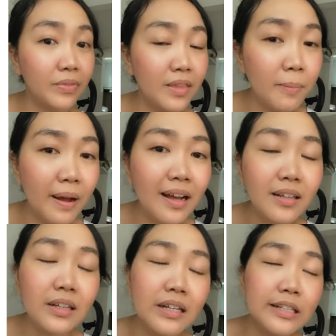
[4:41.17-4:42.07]
diba?
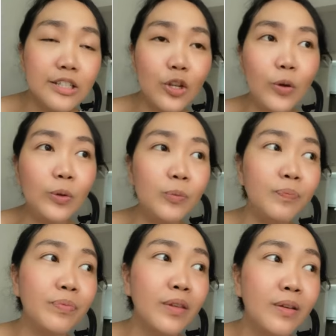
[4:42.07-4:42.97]
So,
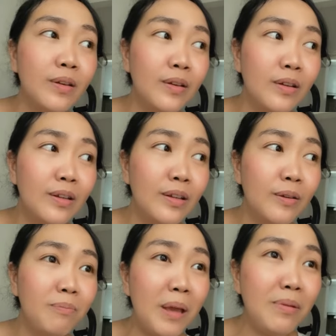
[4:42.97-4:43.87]

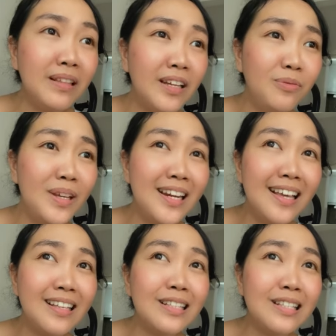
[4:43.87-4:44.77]
baby-led
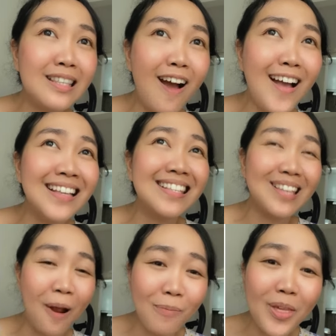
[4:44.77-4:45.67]
weaning is not
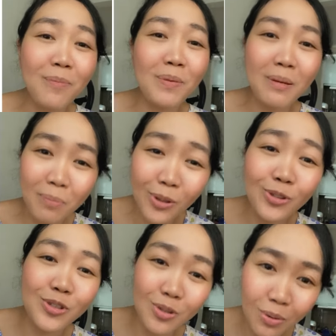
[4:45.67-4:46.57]
something people
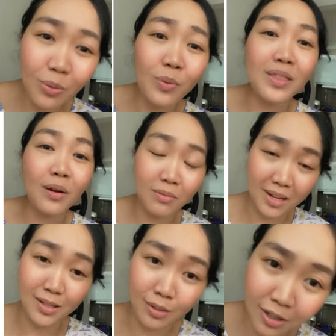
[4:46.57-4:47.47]
do without
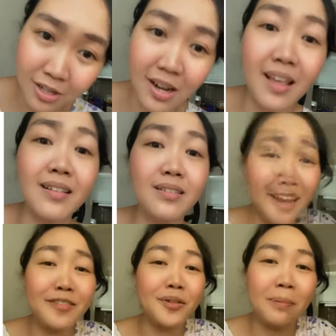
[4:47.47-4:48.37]
researching. I
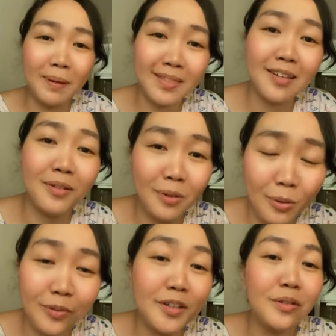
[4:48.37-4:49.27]
have to repeat that
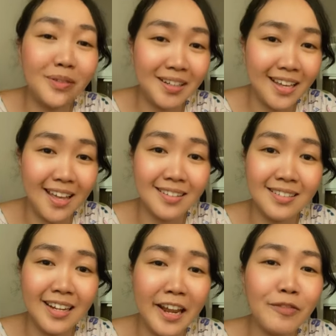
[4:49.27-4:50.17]
over and over
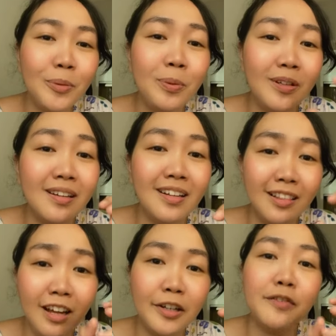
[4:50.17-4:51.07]
again. I have to put a
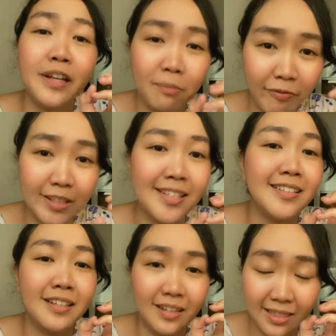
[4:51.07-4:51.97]
lot of
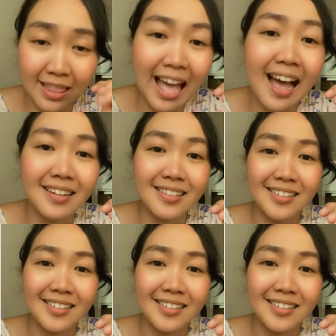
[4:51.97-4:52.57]
emphasis on that.